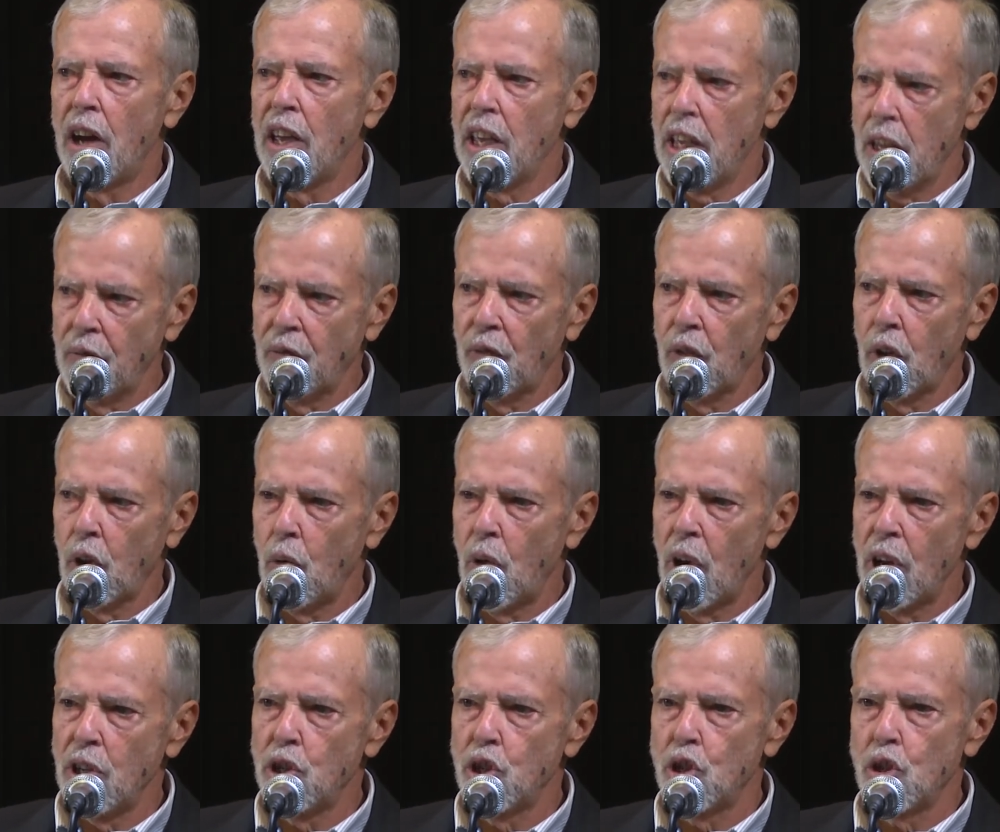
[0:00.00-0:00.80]

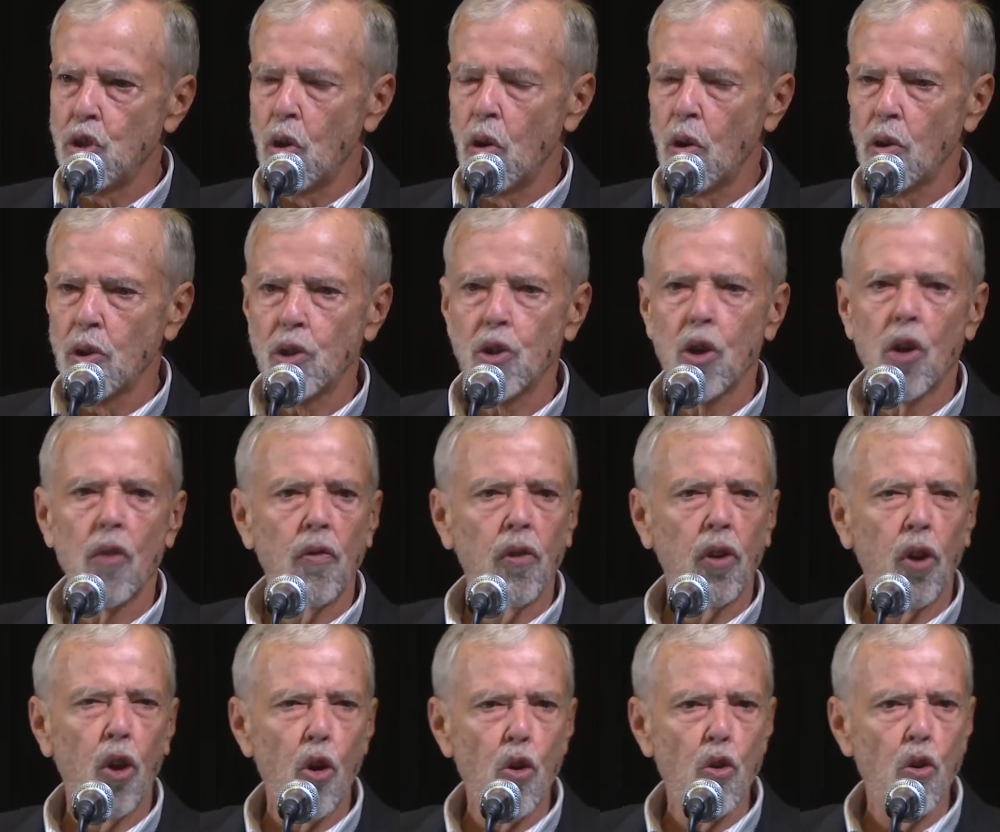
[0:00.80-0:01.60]
influential, sort
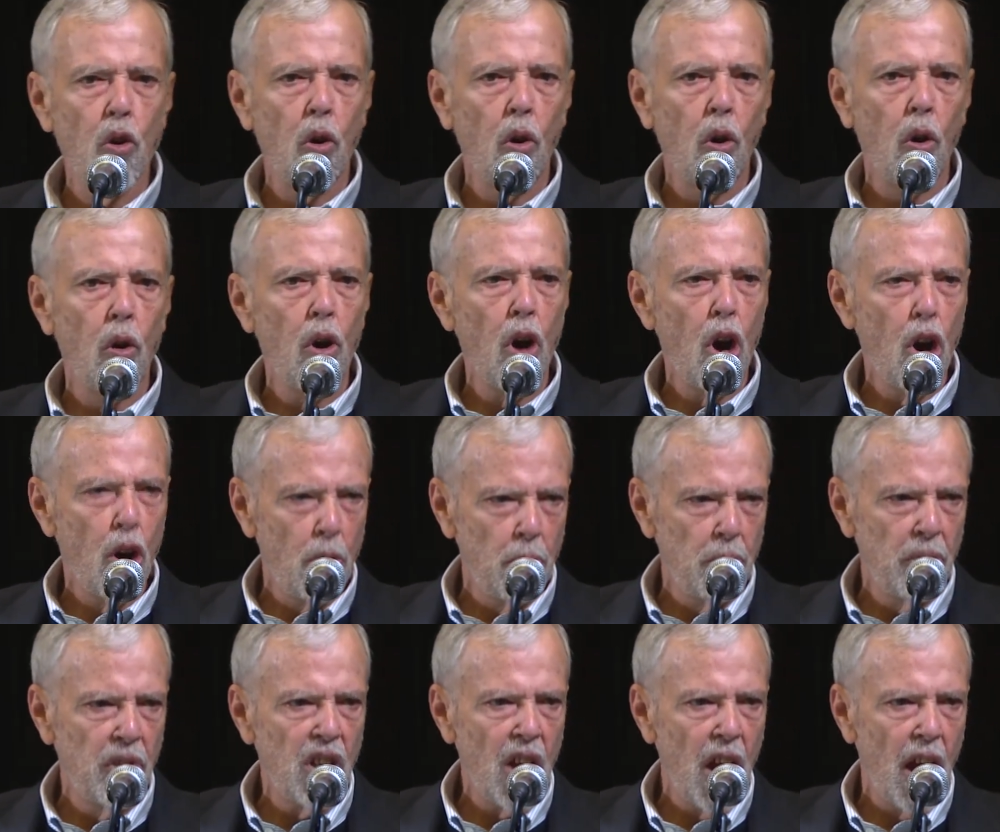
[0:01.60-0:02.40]
of local
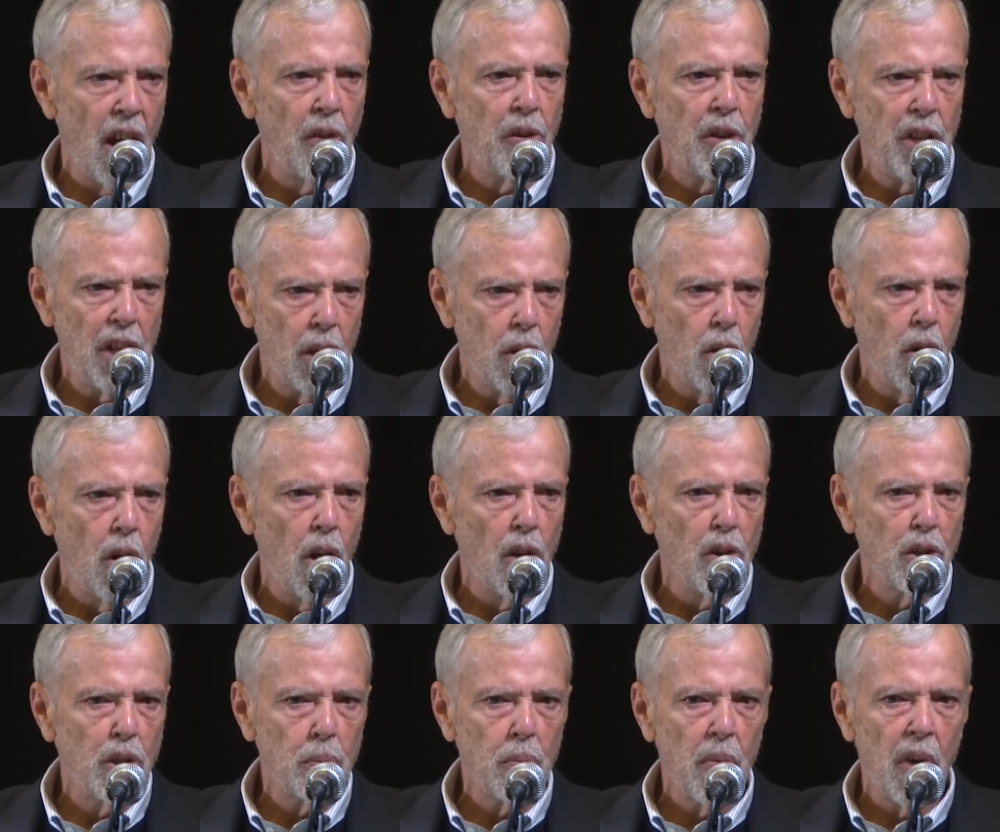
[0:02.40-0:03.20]
hometown
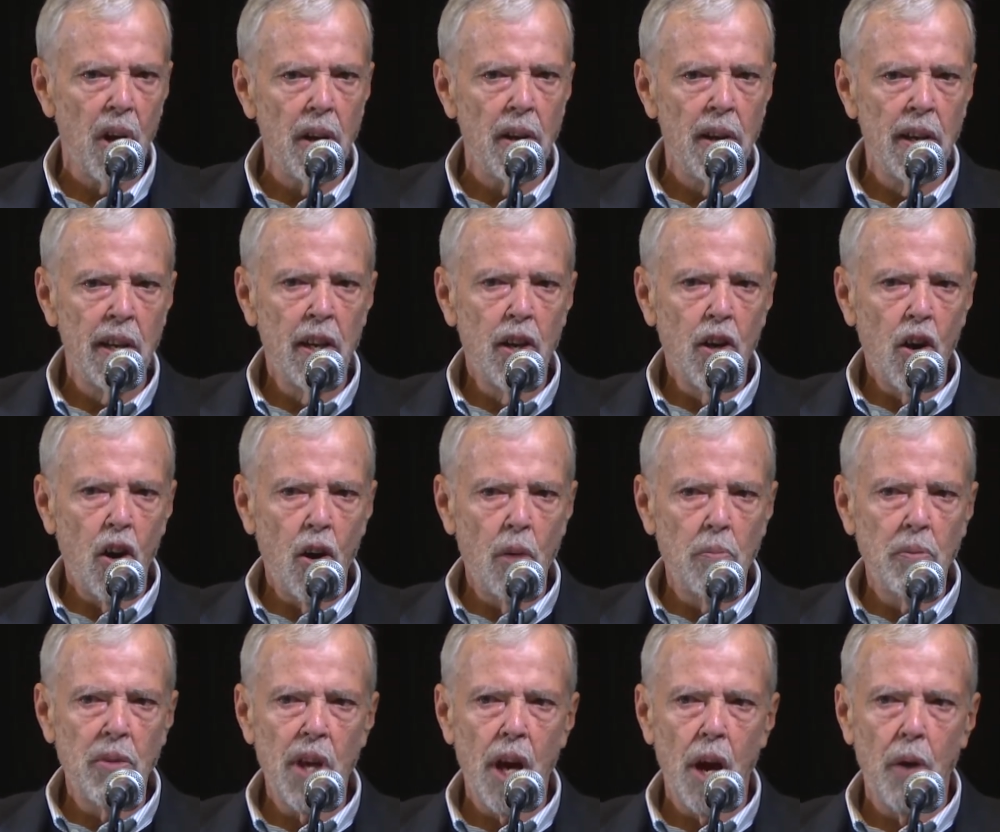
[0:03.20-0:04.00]
heroes, but
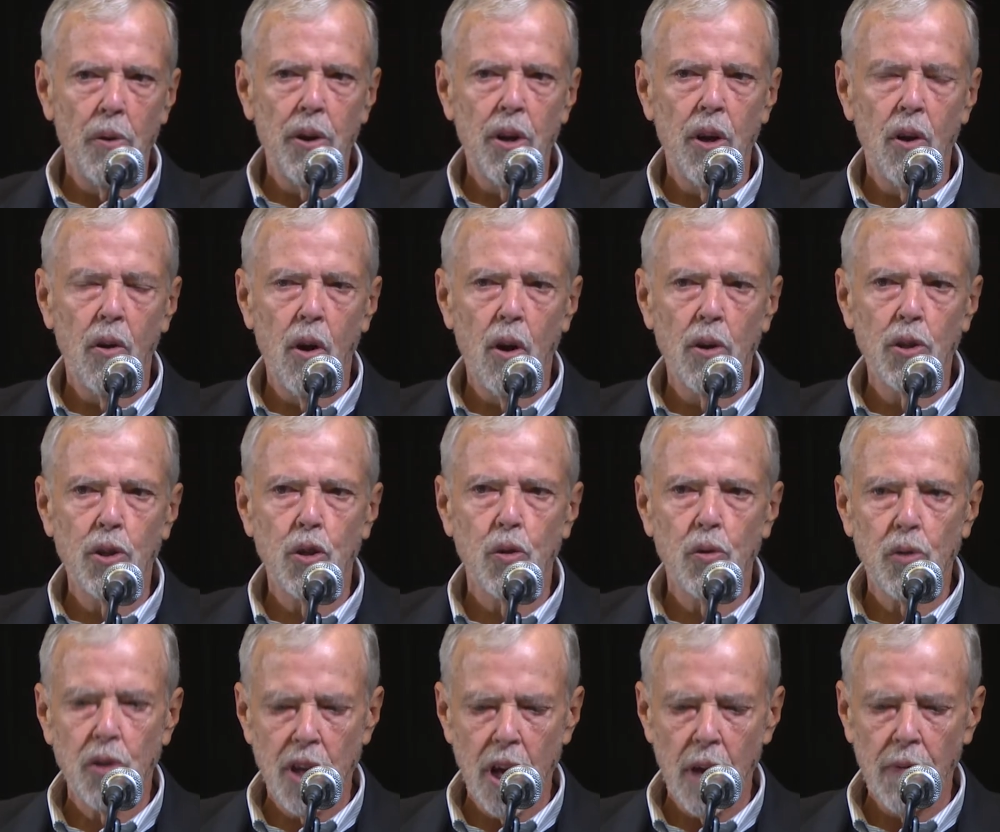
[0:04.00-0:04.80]
hometown heroes
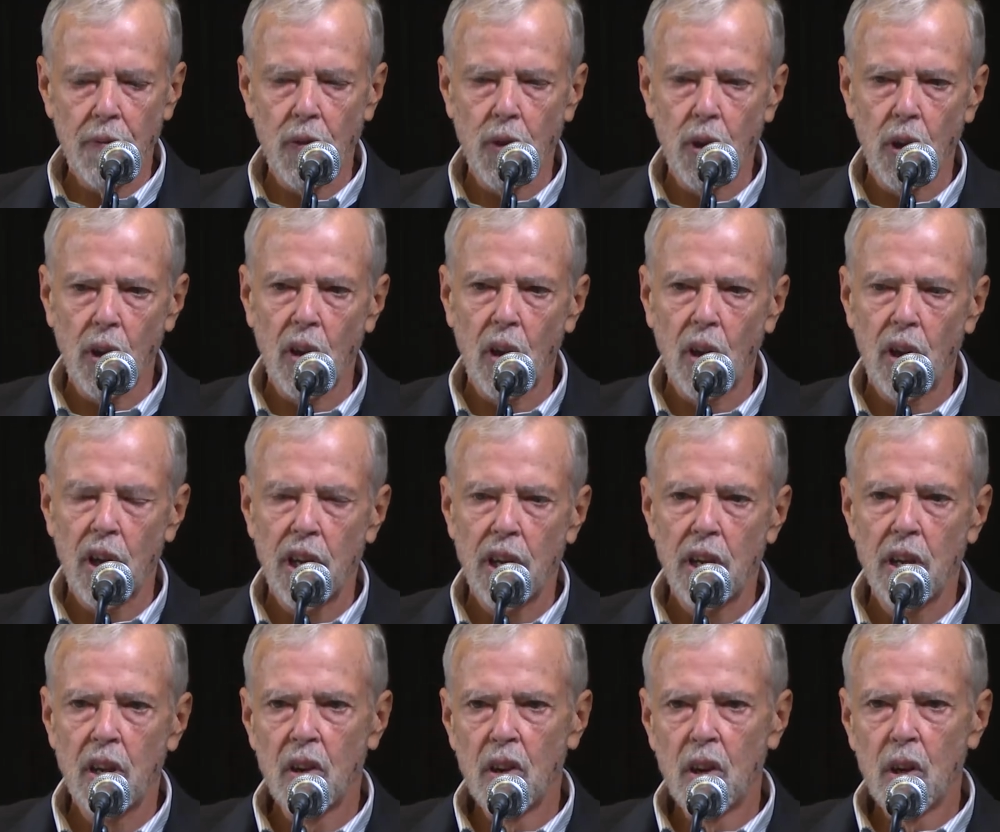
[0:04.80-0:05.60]
who
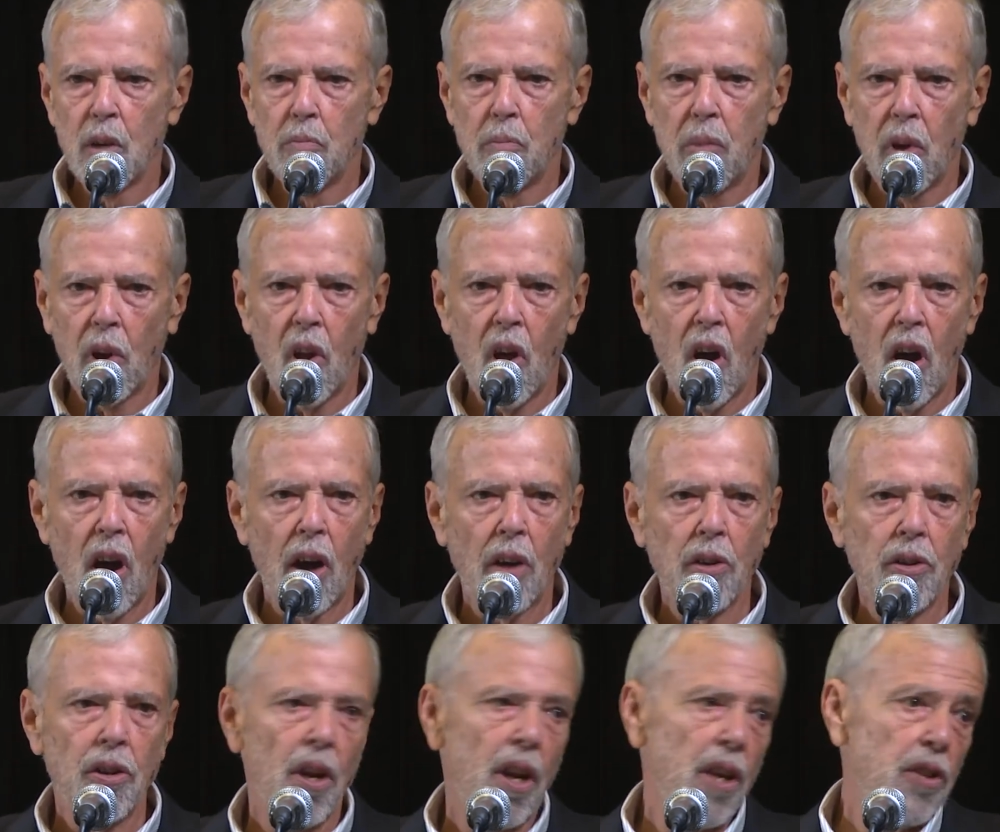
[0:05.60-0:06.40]
definitely
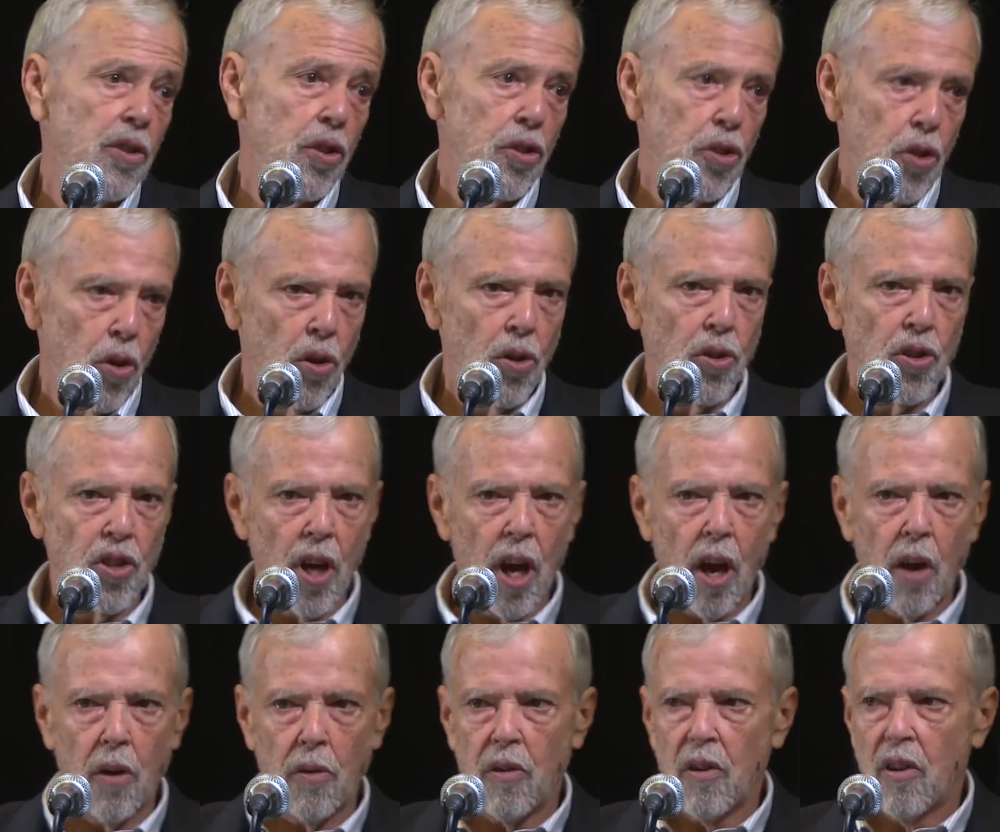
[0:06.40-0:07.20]
belonged, and as it turns
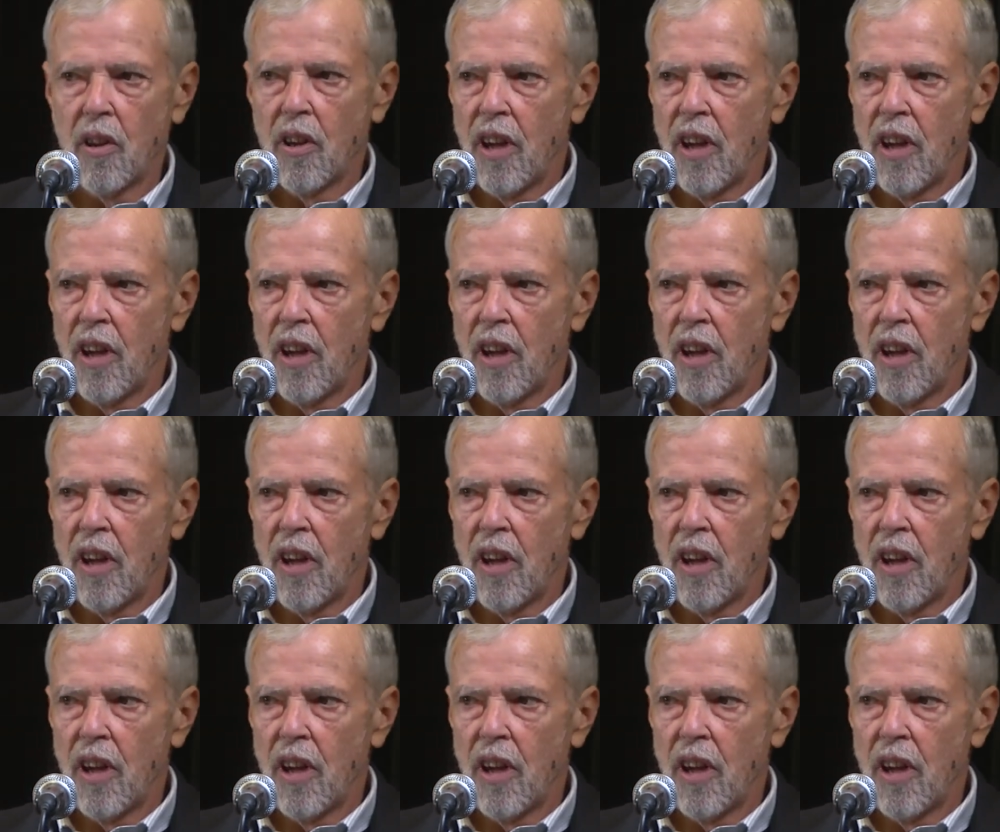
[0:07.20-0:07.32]
out,